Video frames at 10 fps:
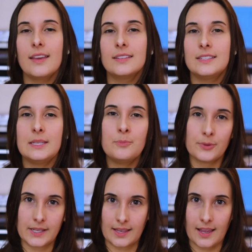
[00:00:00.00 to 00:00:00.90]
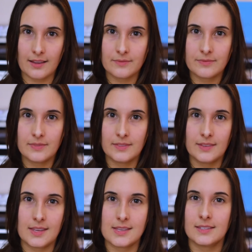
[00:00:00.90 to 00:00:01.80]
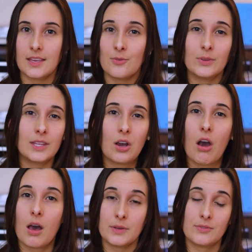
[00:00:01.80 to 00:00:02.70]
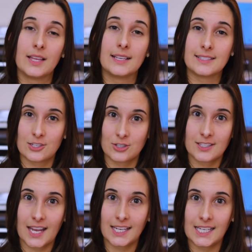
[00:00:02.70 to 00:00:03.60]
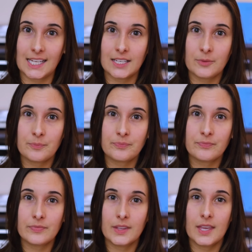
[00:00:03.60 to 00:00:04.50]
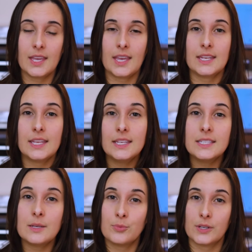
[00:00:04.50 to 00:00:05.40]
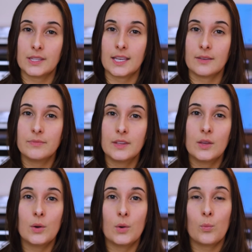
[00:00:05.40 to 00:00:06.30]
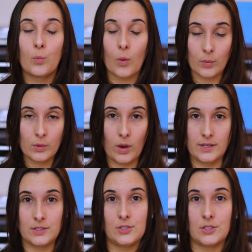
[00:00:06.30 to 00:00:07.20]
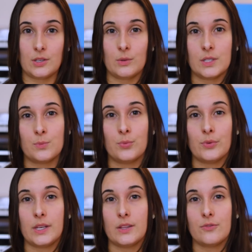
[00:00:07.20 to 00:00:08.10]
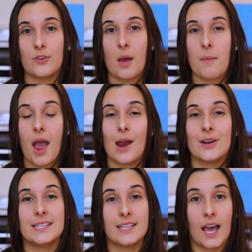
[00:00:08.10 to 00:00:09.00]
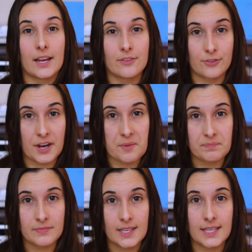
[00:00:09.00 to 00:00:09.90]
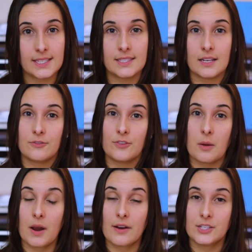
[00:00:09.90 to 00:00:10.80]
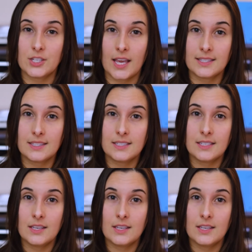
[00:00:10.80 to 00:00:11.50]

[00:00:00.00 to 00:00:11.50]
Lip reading: Deep breathing is a really common relaxation technique. And in deep breathing, what we want to do is breathe from our diaphragm instead of from our chest.